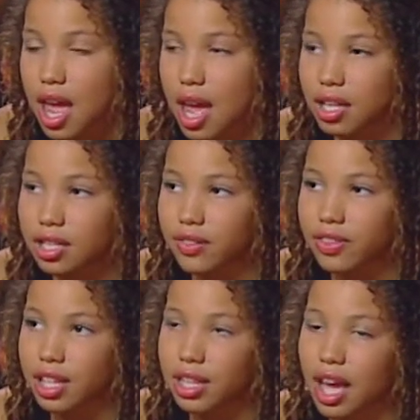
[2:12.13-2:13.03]
and stuff
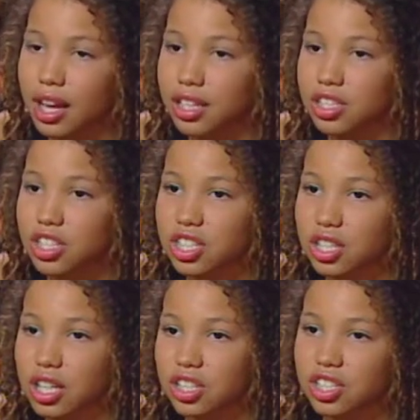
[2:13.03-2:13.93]
like that. And she's
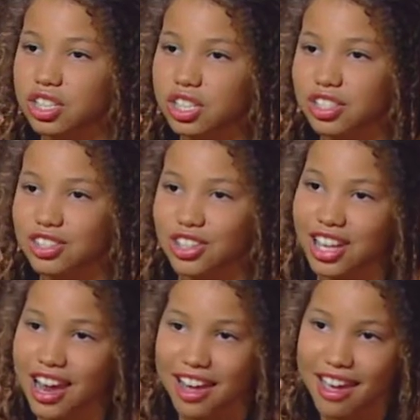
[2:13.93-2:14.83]
she teaches us
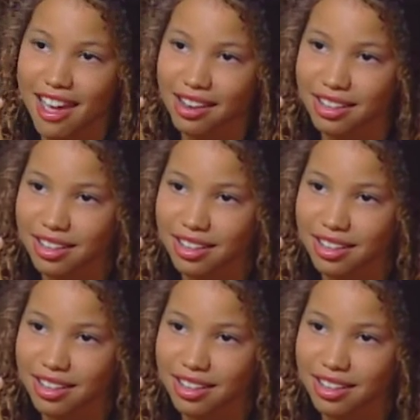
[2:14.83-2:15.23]
how to act.